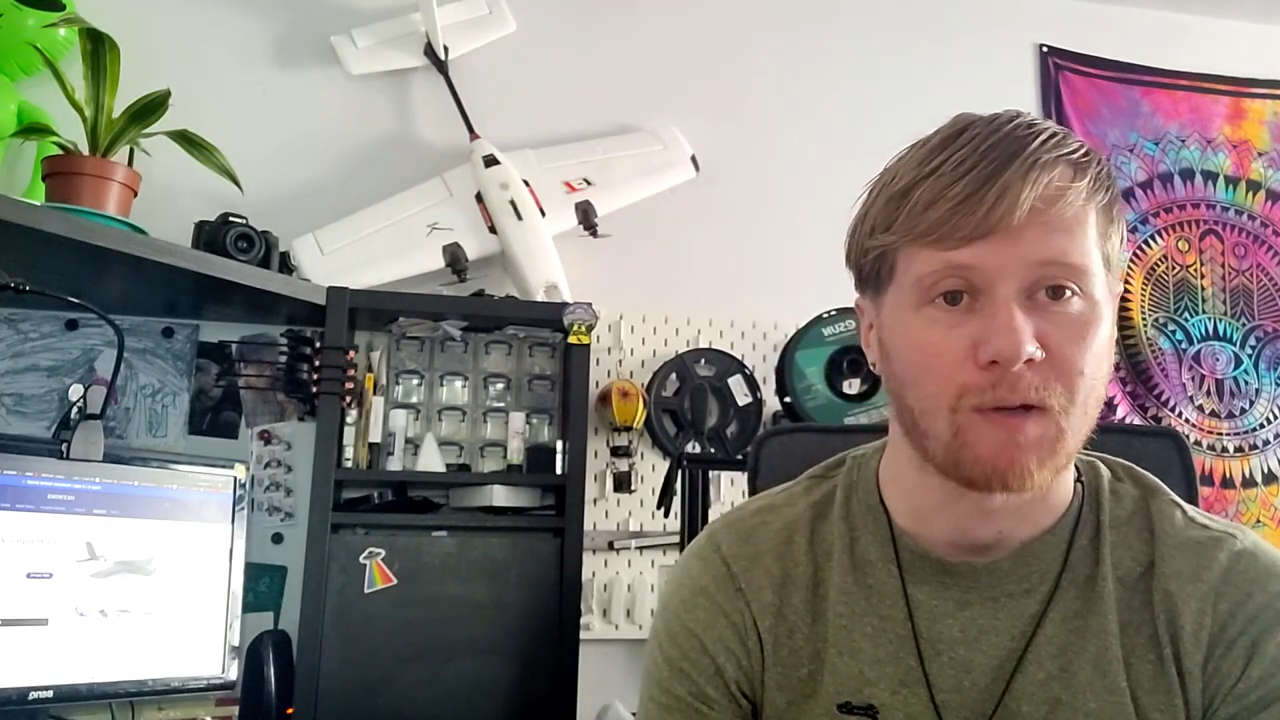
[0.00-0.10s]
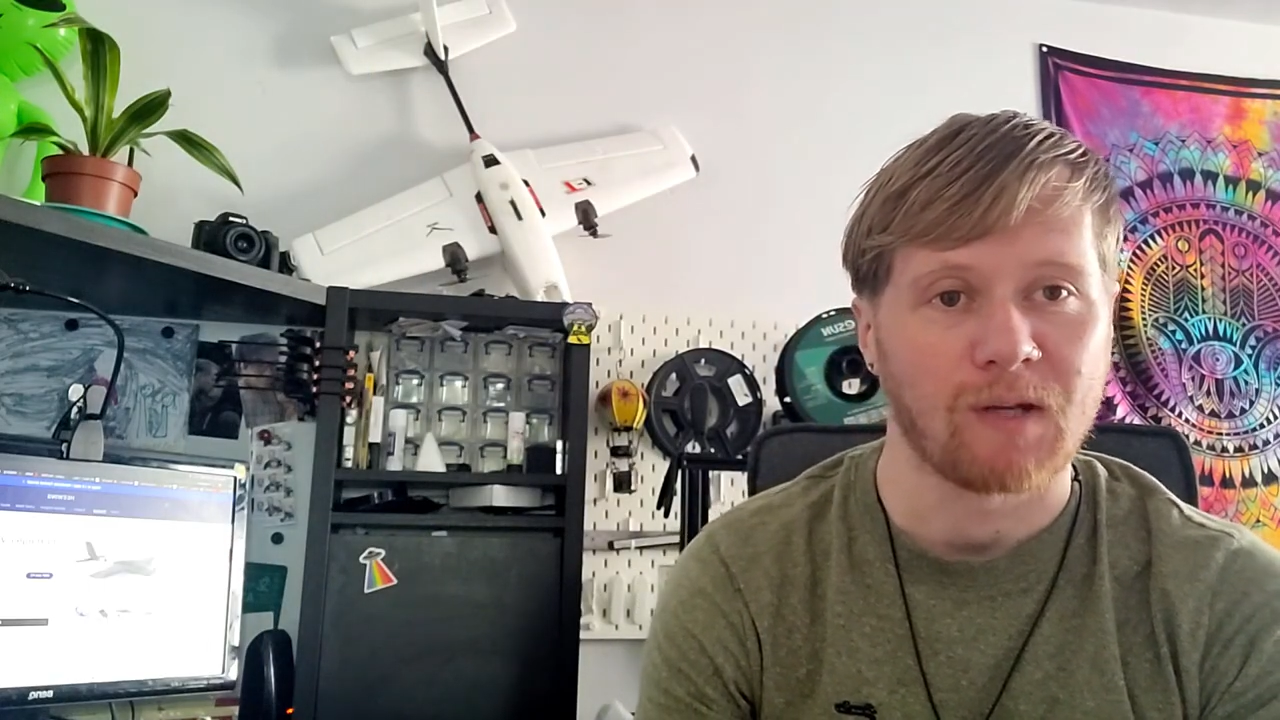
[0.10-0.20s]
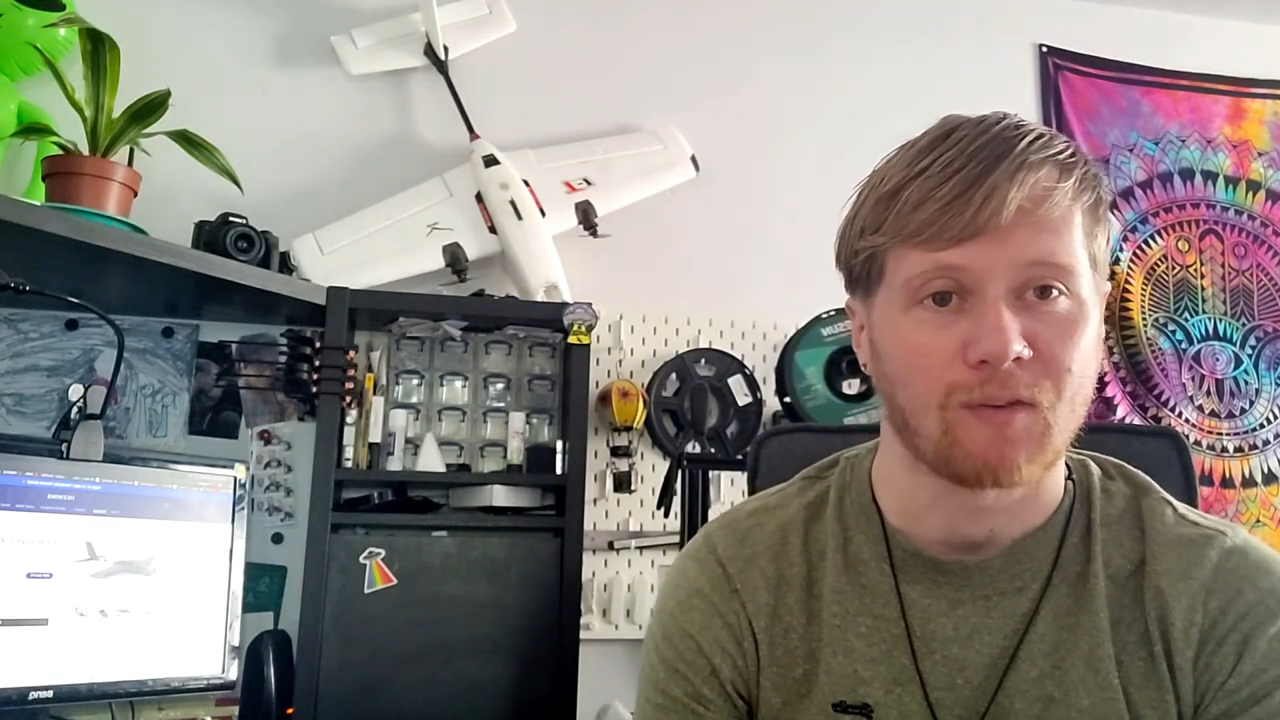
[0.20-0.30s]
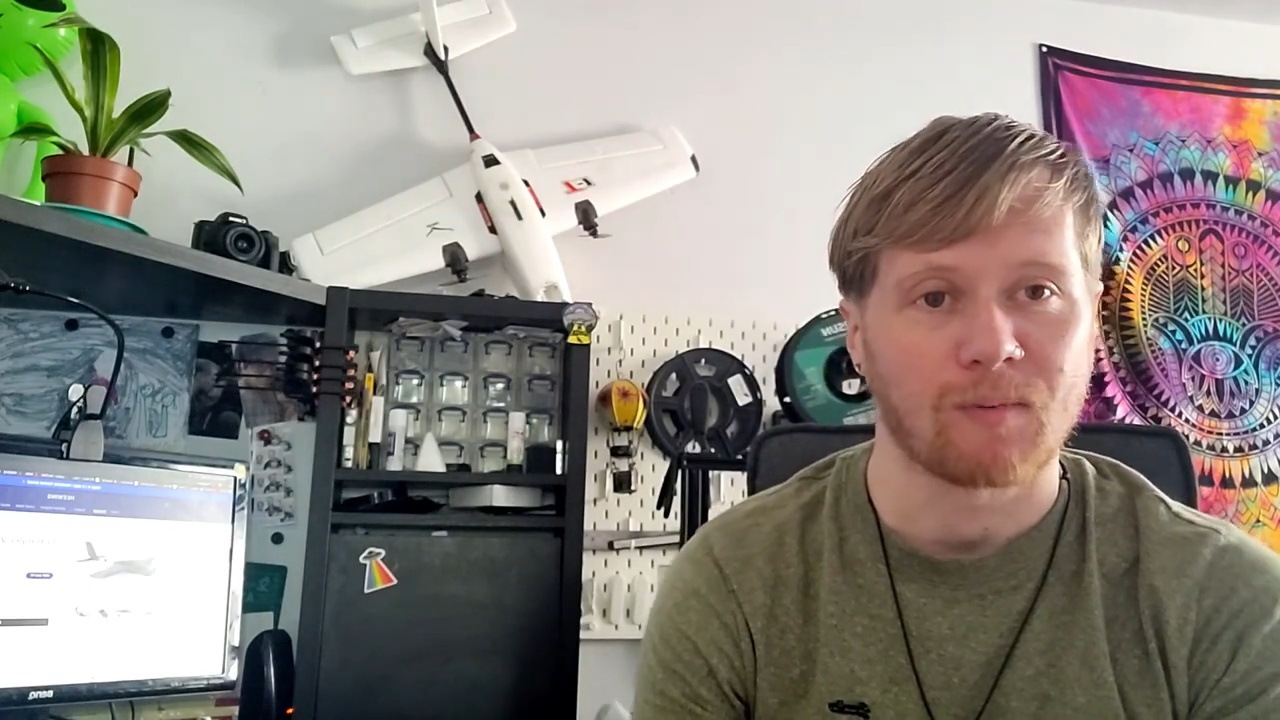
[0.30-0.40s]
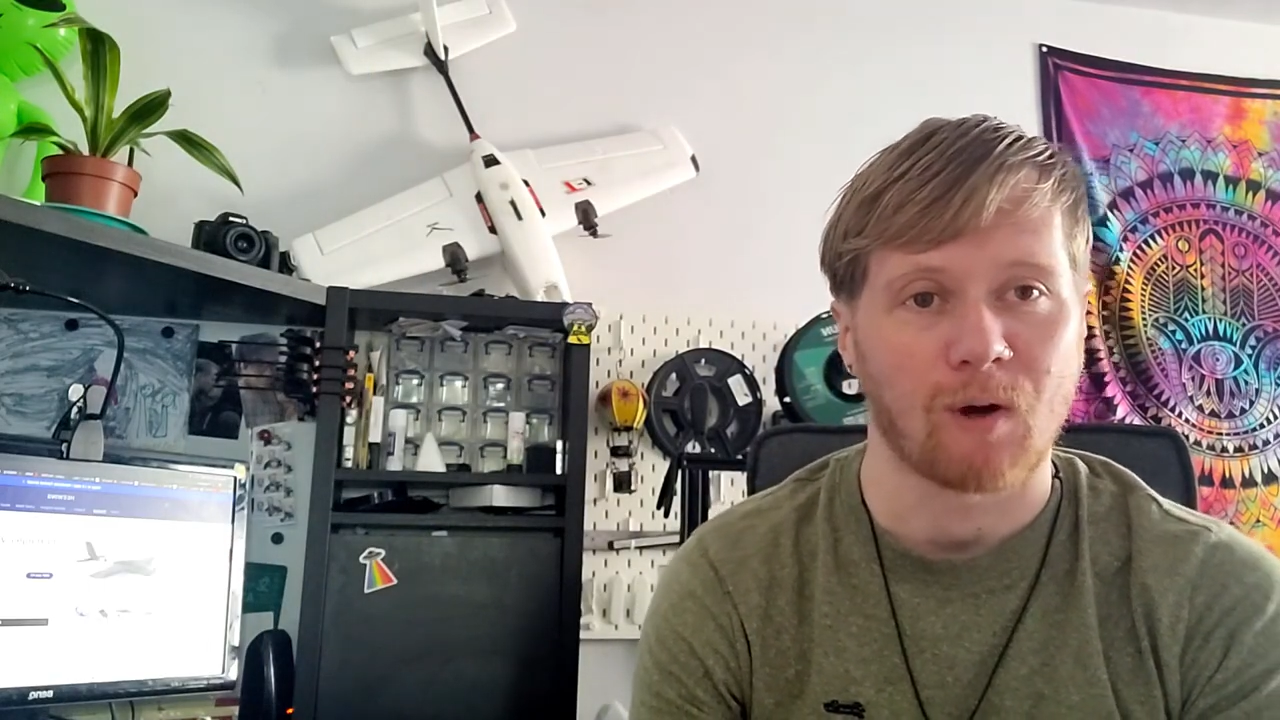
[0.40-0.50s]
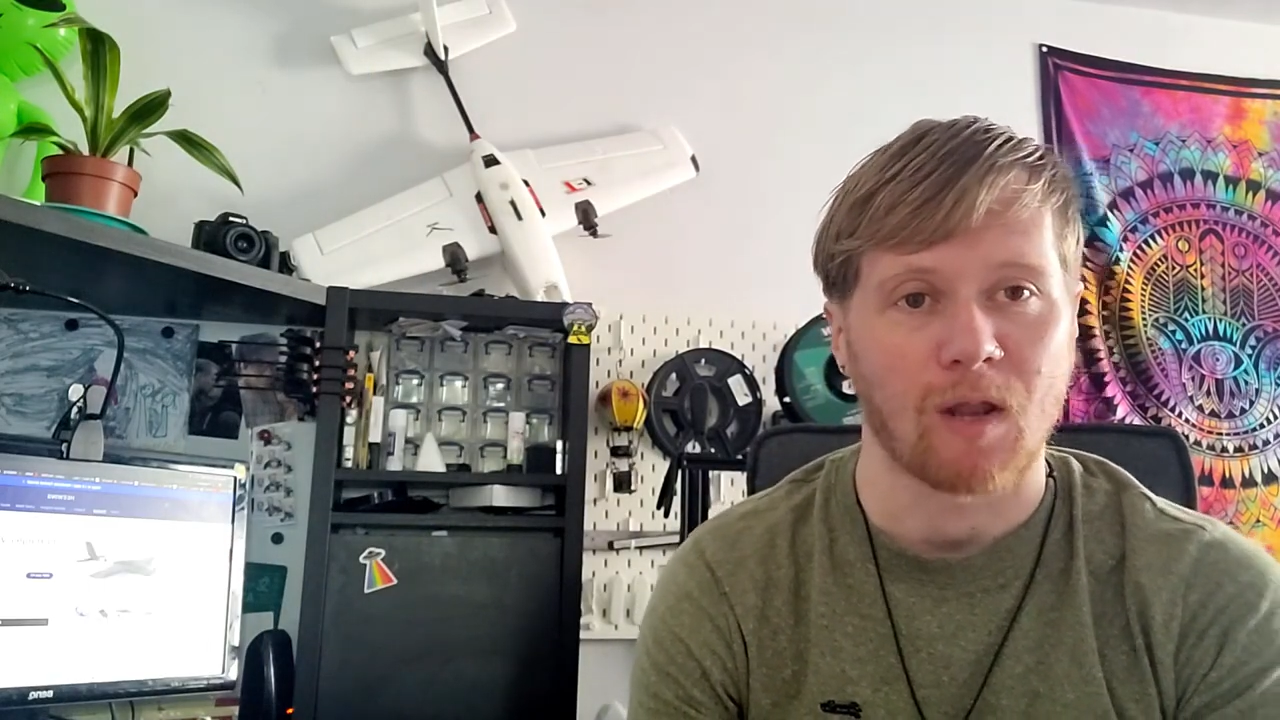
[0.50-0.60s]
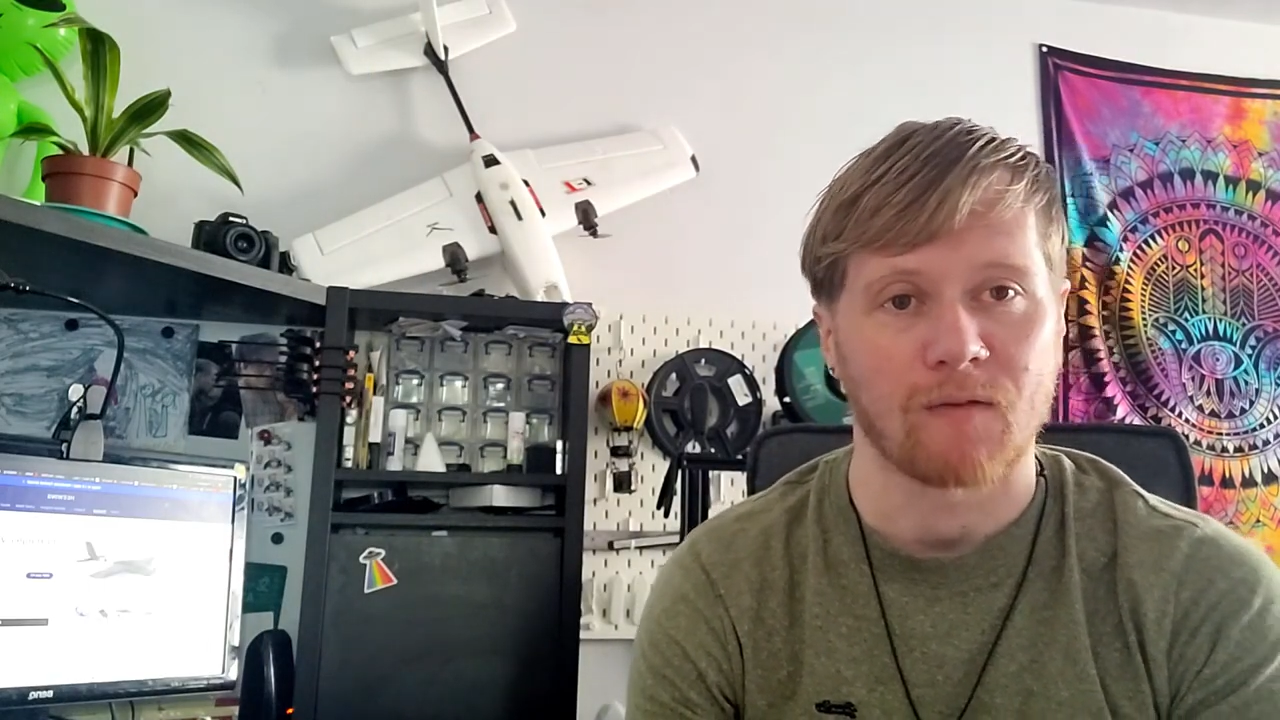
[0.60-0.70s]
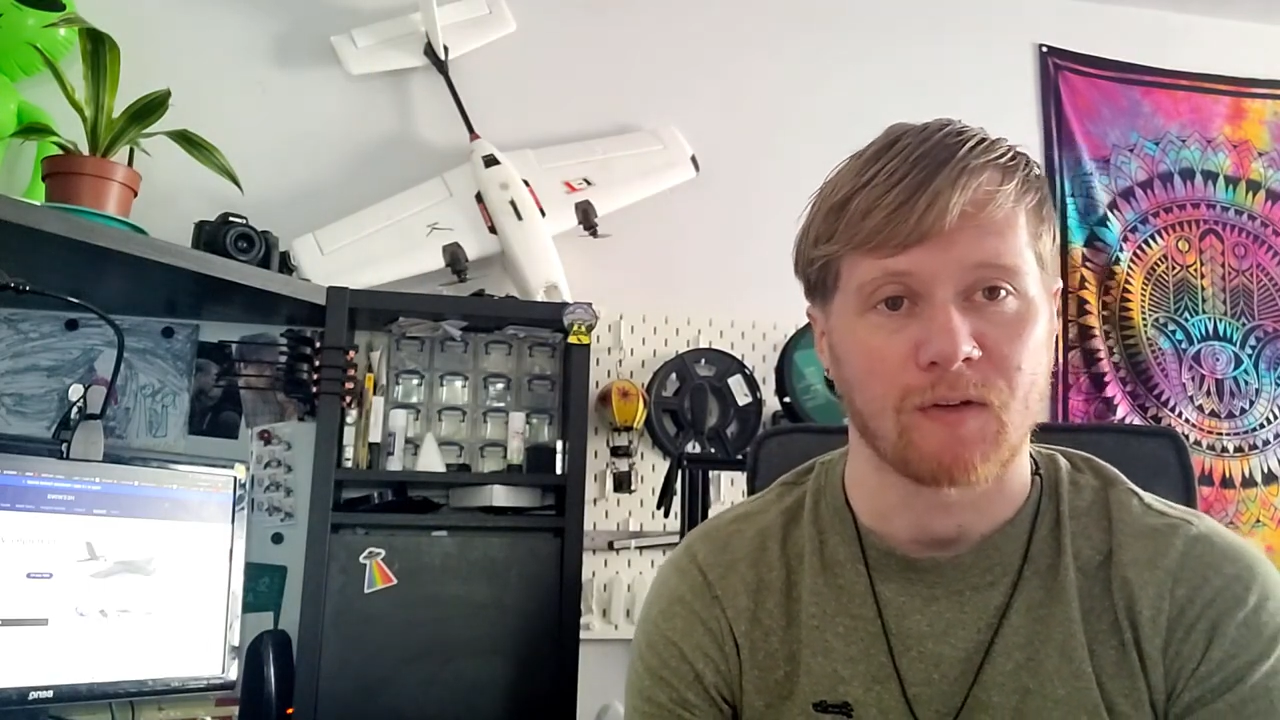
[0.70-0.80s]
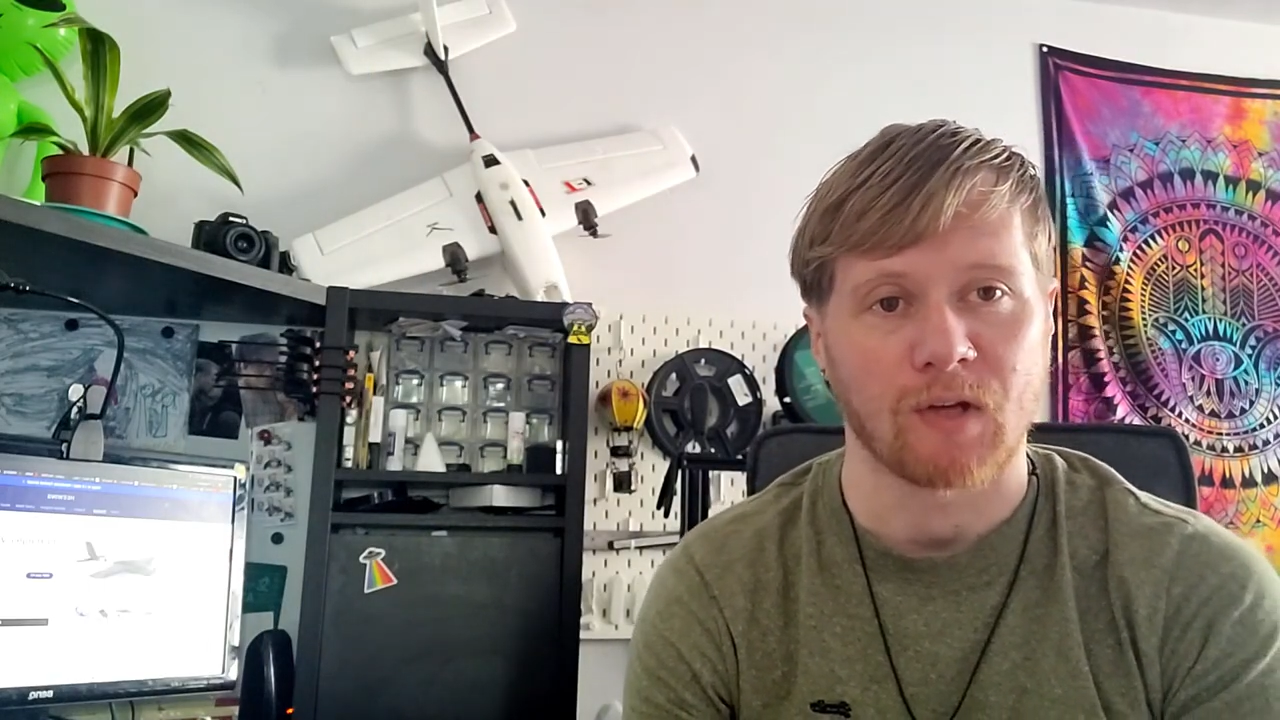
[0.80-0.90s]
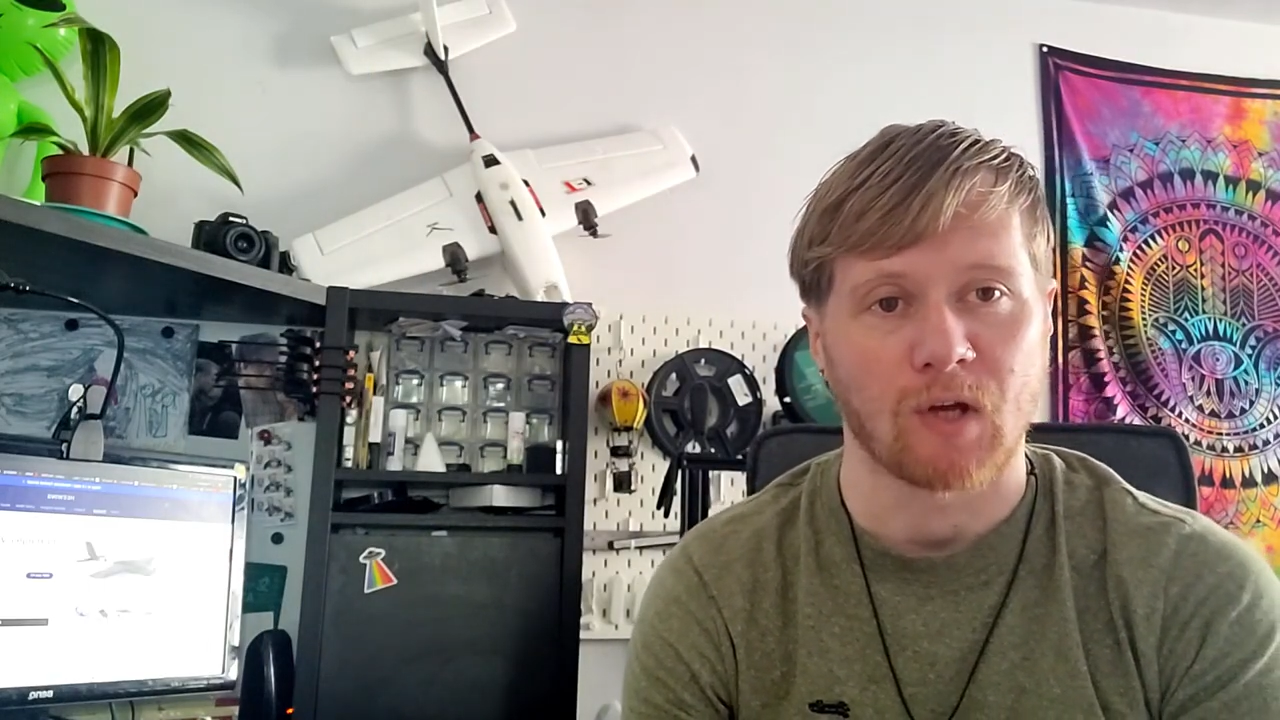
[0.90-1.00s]
me to the part
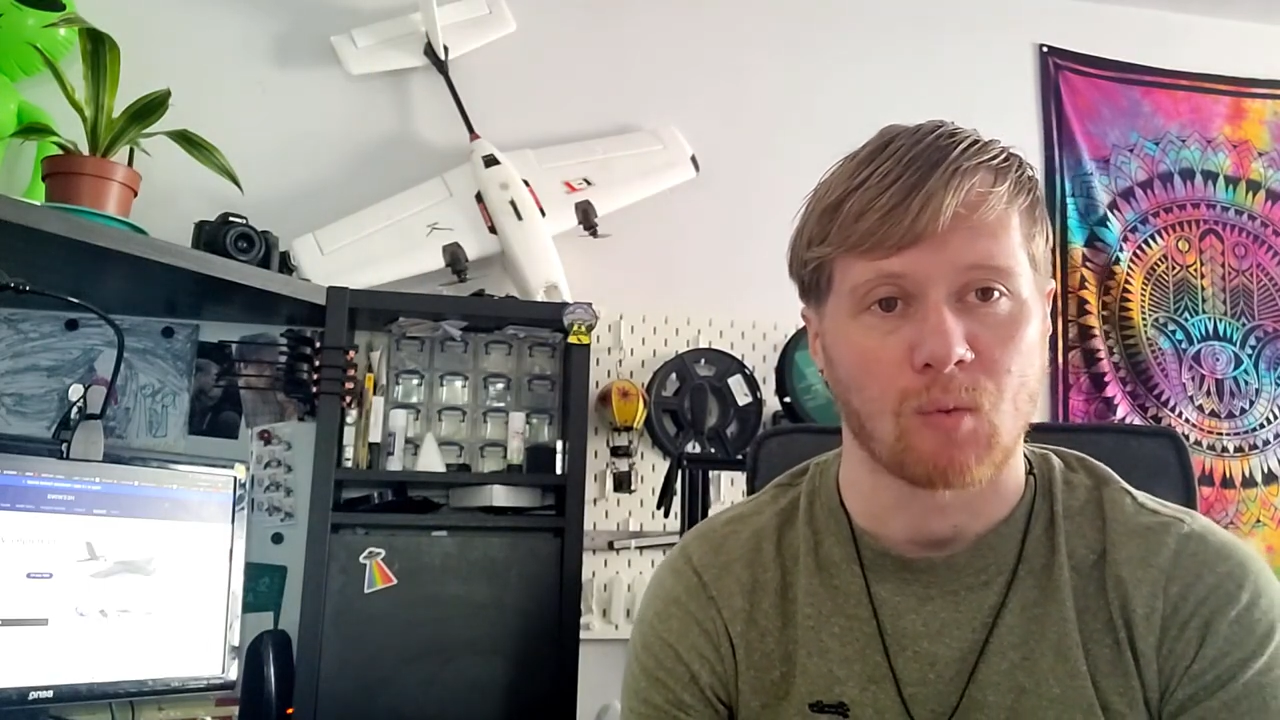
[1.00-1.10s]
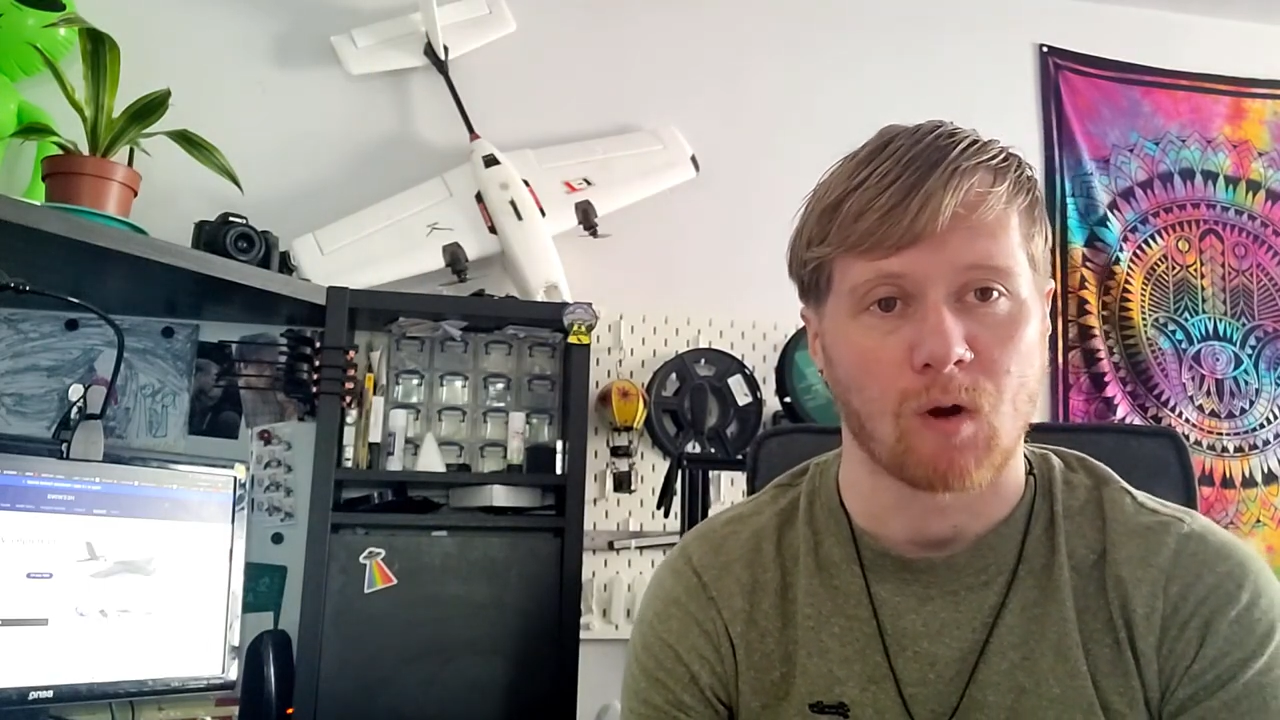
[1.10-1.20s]
of the video